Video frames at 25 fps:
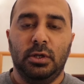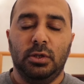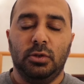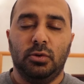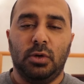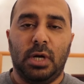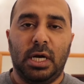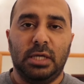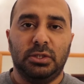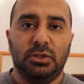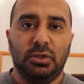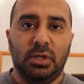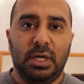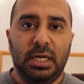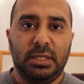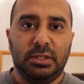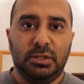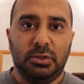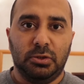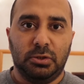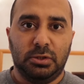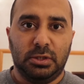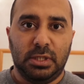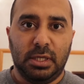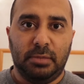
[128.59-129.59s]
to
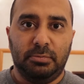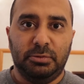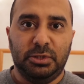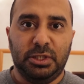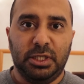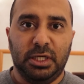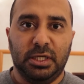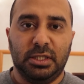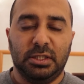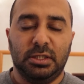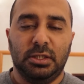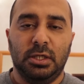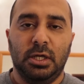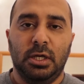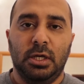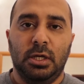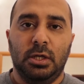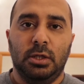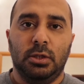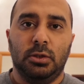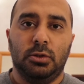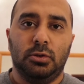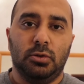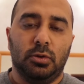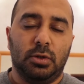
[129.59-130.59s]
isolate your subject,
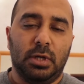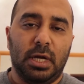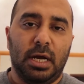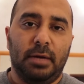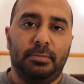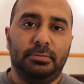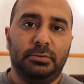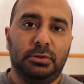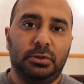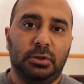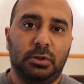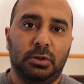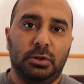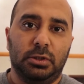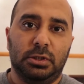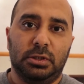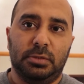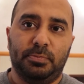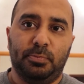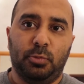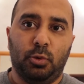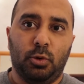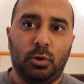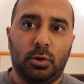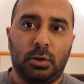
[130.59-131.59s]
to capture
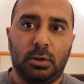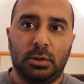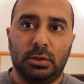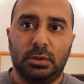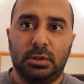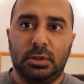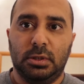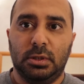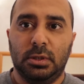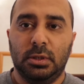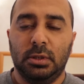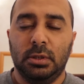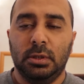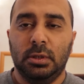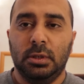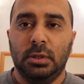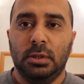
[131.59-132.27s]
sport